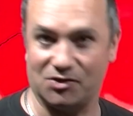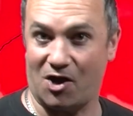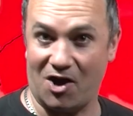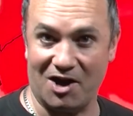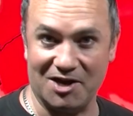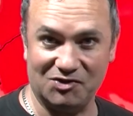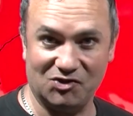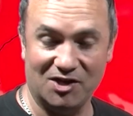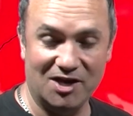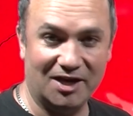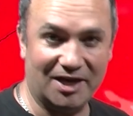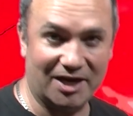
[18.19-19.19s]
Highs
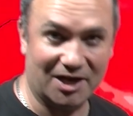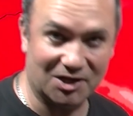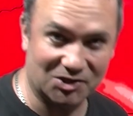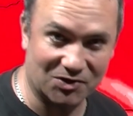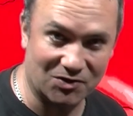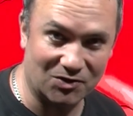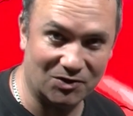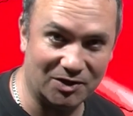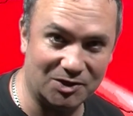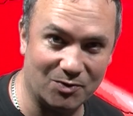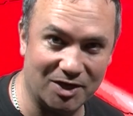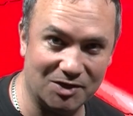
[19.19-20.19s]
getting into the early
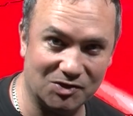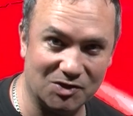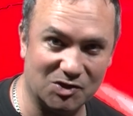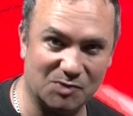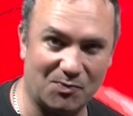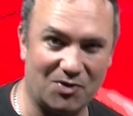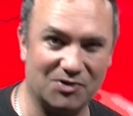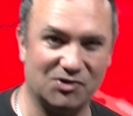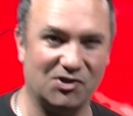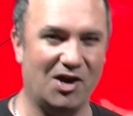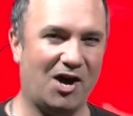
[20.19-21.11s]
20s in spots.